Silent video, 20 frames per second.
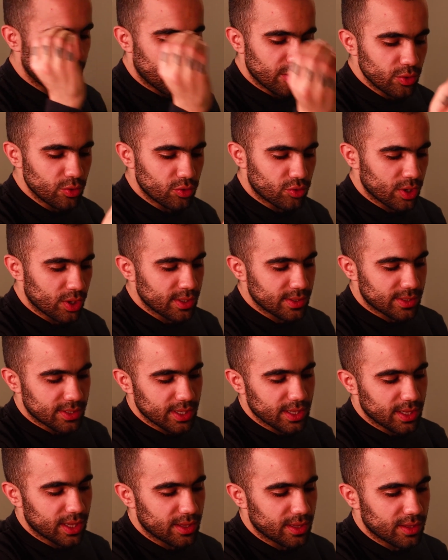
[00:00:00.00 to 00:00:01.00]
Are you trying to
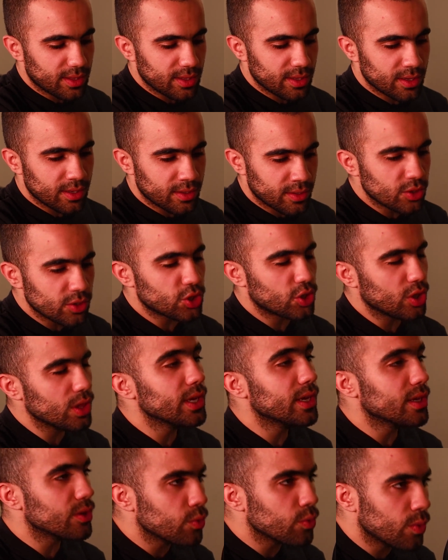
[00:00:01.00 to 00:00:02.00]
say that
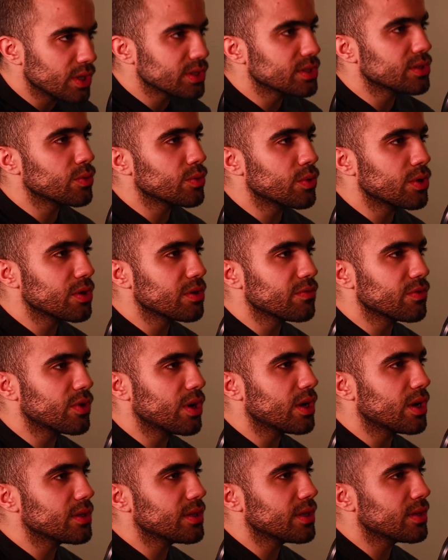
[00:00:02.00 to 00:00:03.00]
initially it was the word of
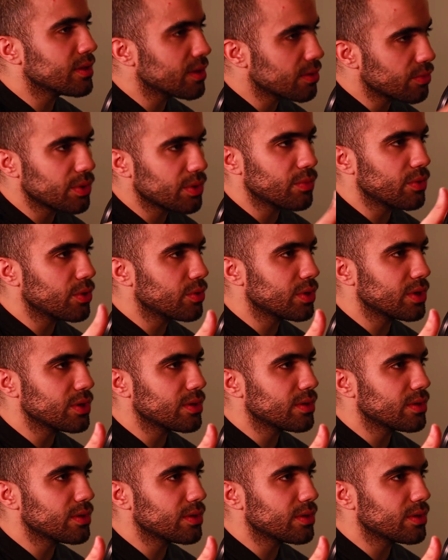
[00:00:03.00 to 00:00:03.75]
God and they rewrote